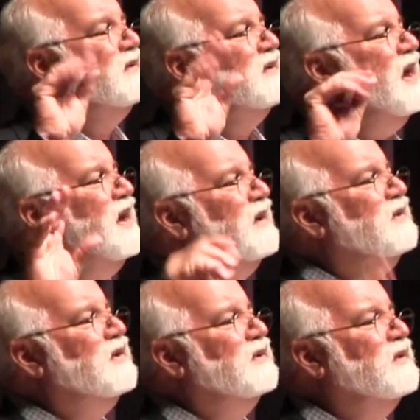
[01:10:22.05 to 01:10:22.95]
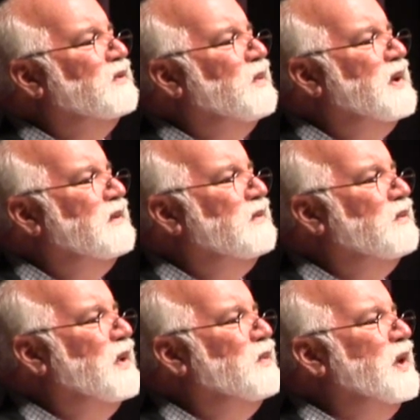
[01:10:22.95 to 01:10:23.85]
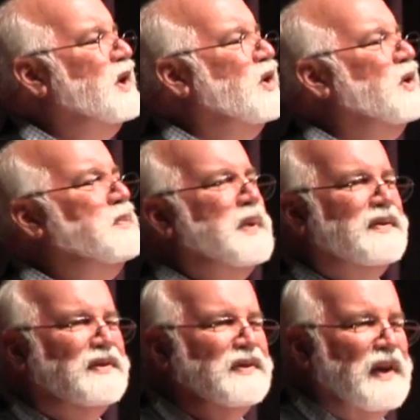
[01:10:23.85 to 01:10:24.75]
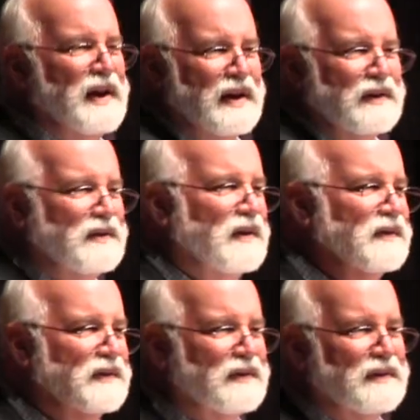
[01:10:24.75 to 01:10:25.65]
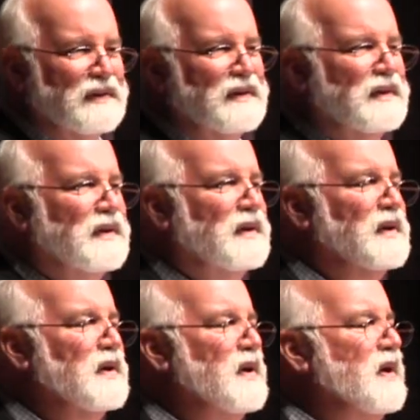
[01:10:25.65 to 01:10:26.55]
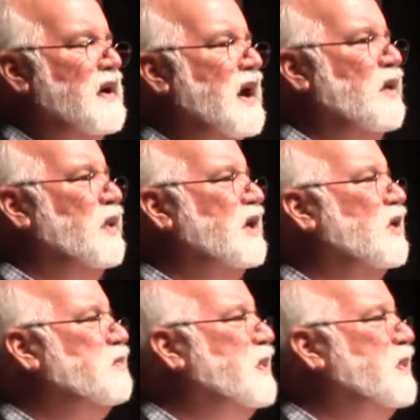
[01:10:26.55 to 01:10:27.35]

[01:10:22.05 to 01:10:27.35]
saying Jesus when, when we could be seeing Jesus and we could